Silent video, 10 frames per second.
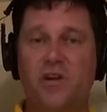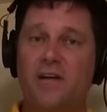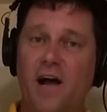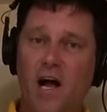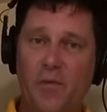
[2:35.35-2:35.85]
would
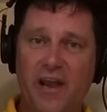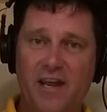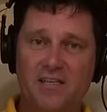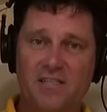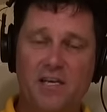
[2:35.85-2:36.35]

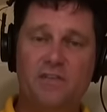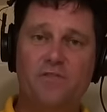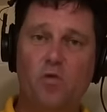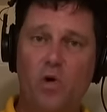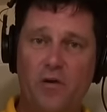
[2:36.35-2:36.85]
accommodate a
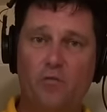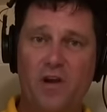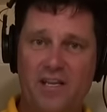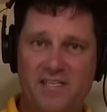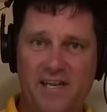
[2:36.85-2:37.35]
6'1"
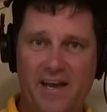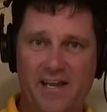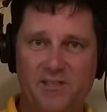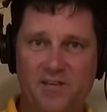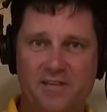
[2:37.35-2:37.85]
real estate
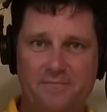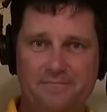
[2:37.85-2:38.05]
agent.